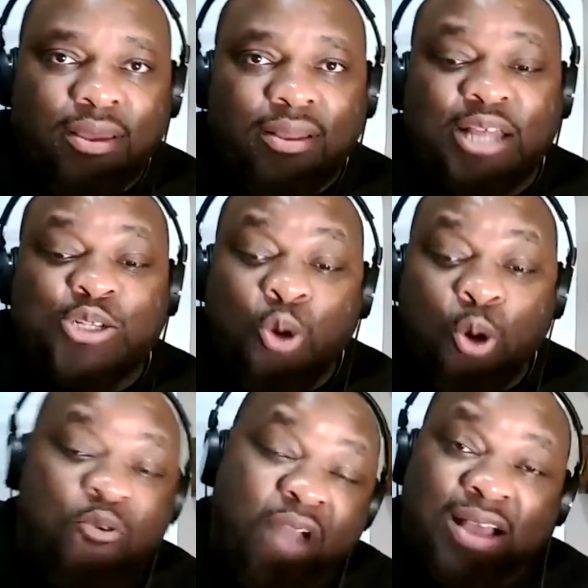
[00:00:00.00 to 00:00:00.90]
that's
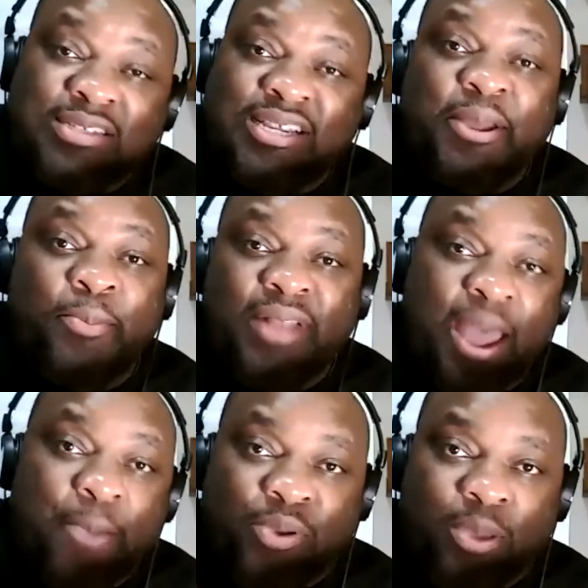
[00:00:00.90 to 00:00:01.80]
going around telling
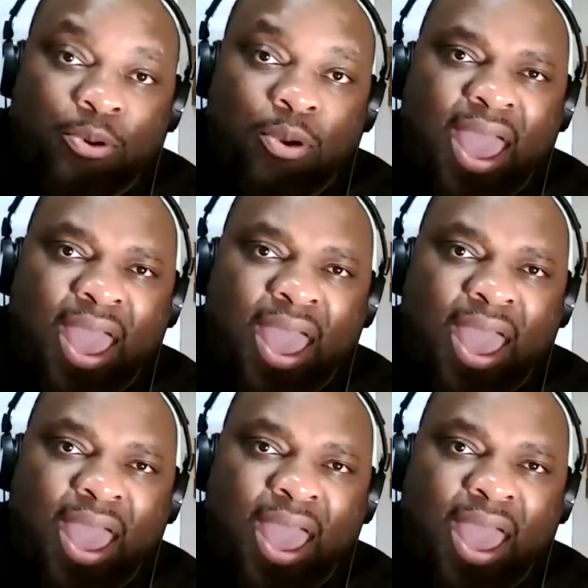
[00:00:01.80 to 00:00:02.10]
black people,